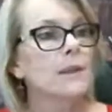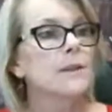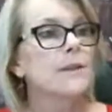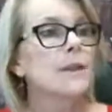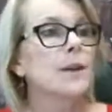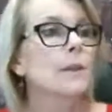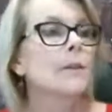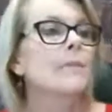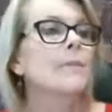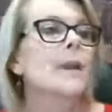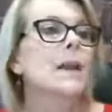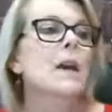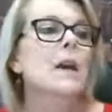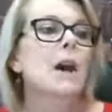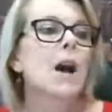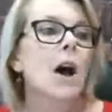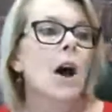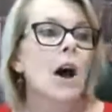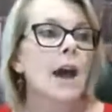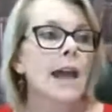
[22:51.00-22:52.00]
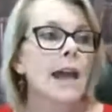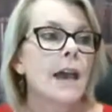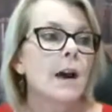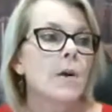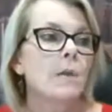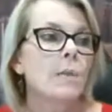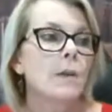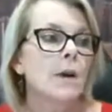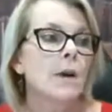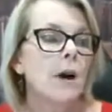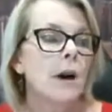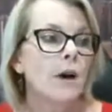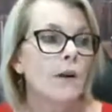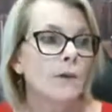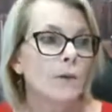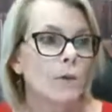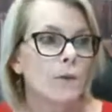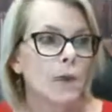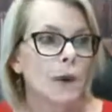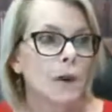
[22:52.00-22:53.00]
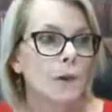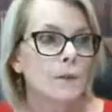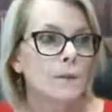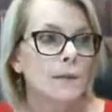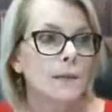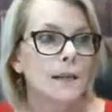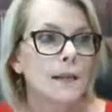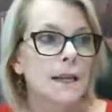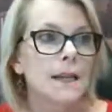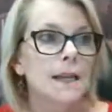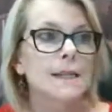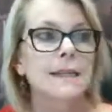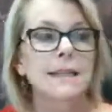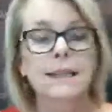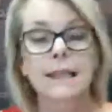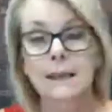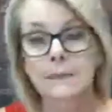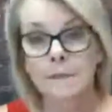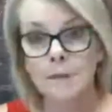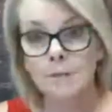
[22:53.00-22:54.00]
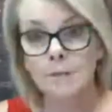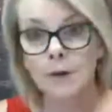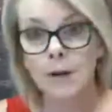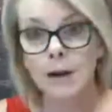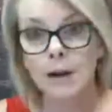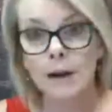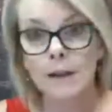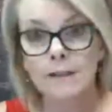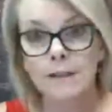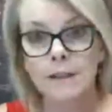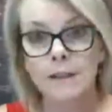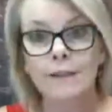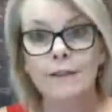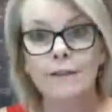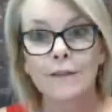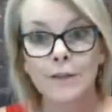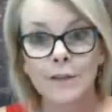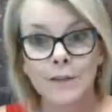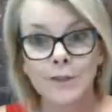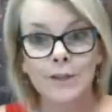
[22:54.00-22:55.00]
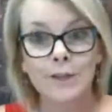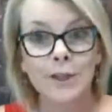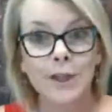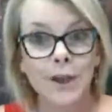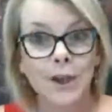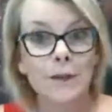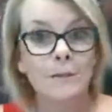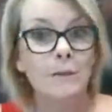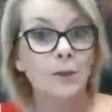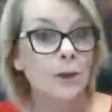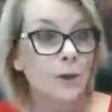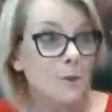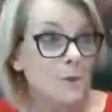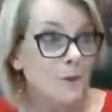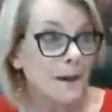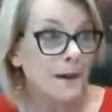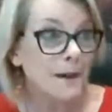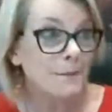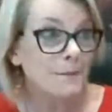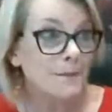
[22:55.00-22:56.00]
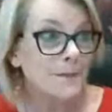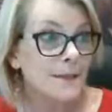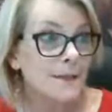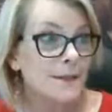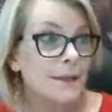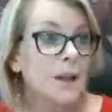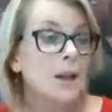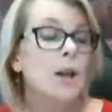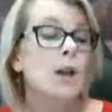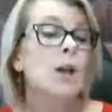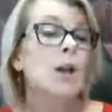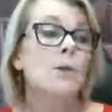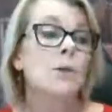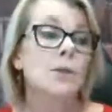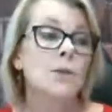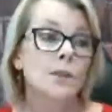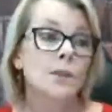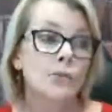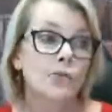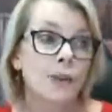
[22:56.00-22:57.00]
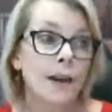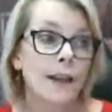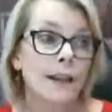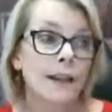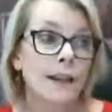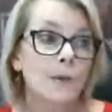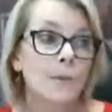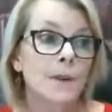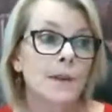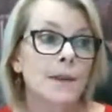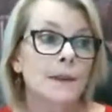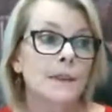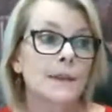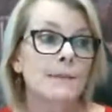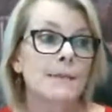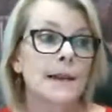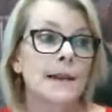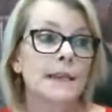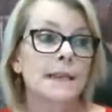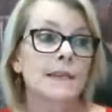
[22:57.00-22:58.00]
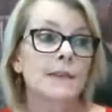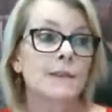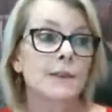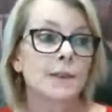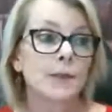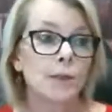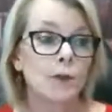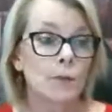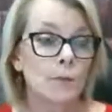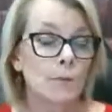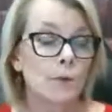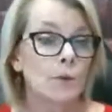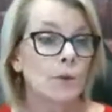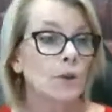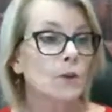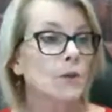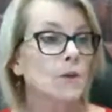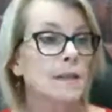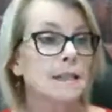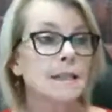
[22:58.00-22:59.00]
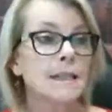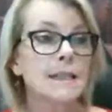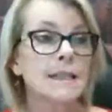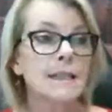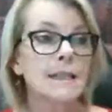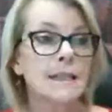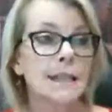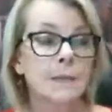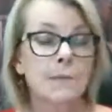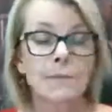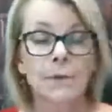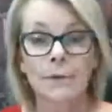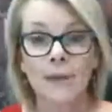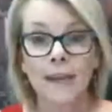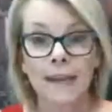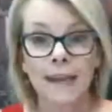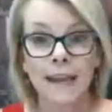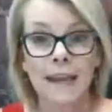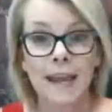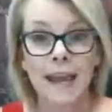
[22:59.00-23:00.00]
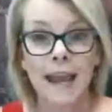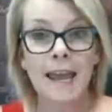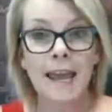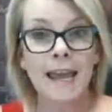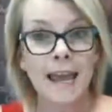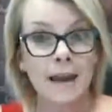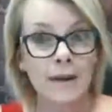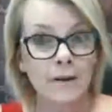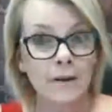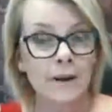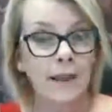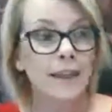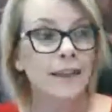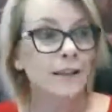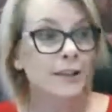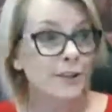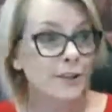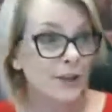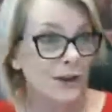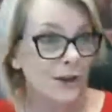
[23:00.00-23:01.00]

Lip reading: So I help overwhelmed, sleep-deprived, first-time new mums who are struggling with the demands of a newborn who doesn't sleep more than an hour at a